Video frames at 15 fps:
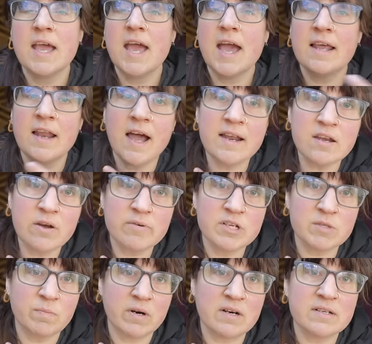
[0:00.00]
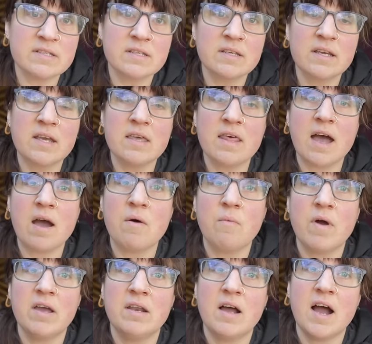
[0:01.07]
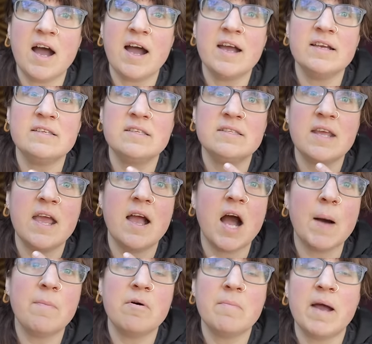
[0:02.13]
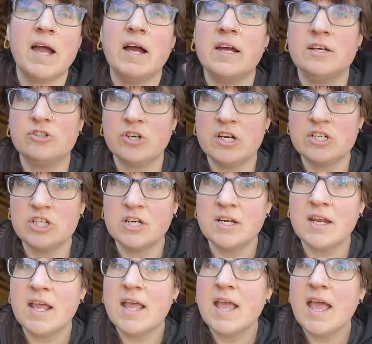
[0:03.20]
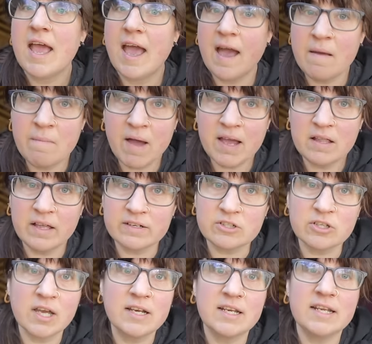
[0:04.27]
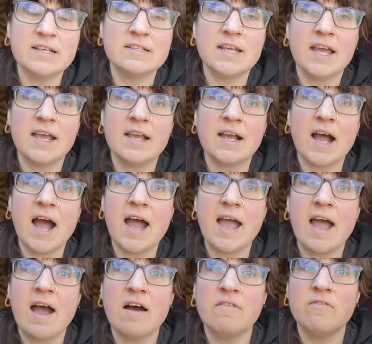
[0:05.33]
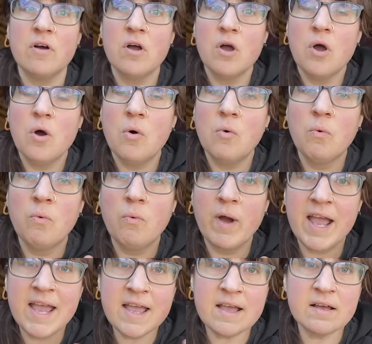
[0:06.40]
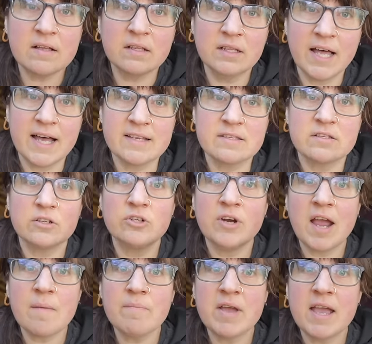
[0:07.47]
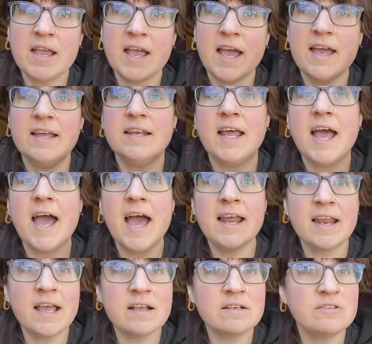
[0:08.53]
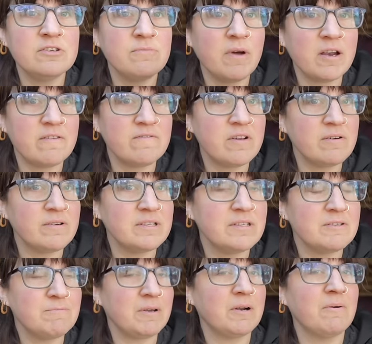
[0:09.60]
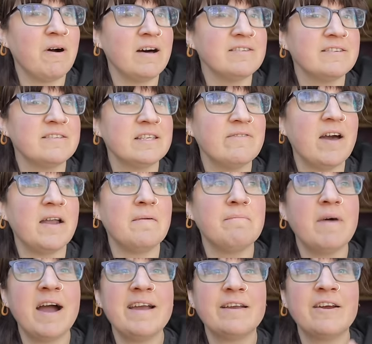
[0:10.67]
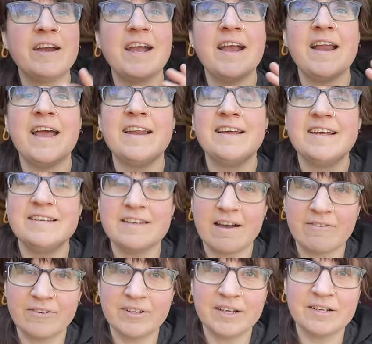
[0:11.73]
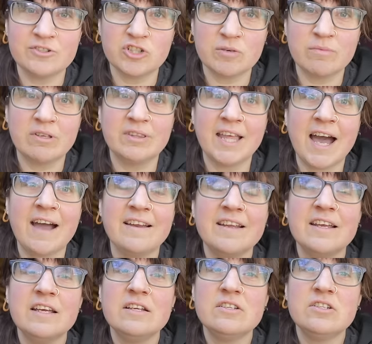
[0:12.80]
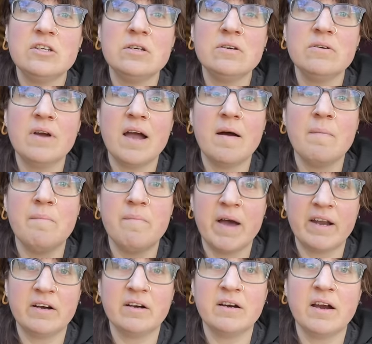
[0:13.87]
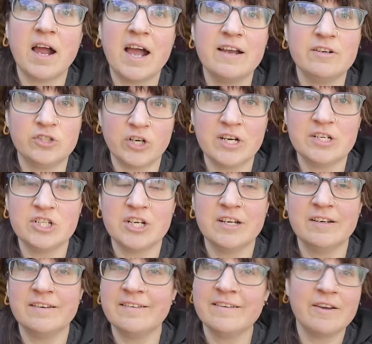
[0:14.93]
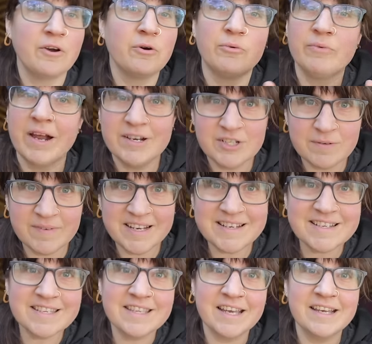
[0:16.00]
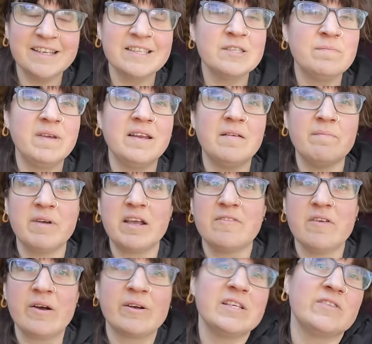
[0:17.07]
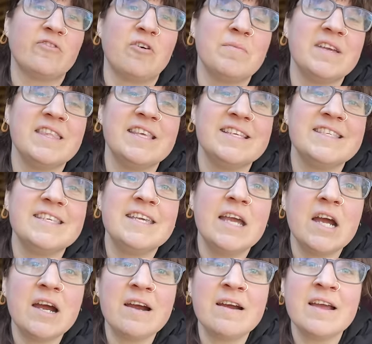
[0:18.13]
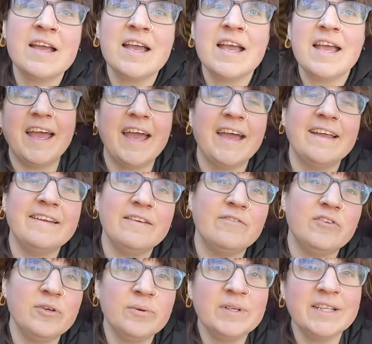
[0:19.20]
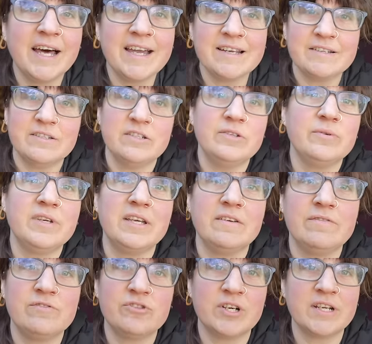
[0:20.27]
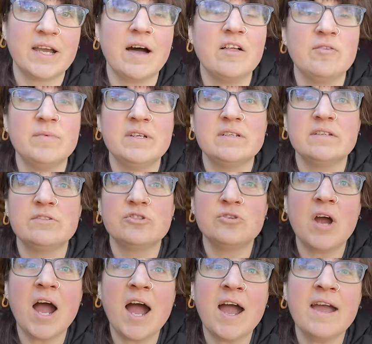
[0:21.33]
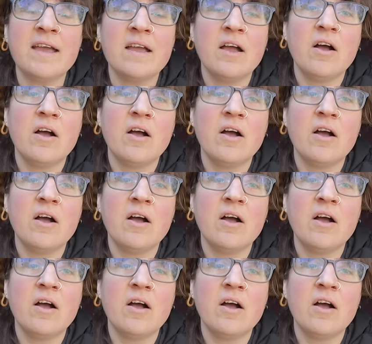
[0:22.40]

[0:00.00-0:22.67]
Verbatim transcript: And I noticed personally that when I stay up on my hydration and my electrolyte intake, I have way less cramping and headaches. You might have noticed it's been a while since I've had a migraine, and I definitely attribute that to a better hydration regimen that has been a big focus for me this year. And if you would like to give Drink LMNT a try,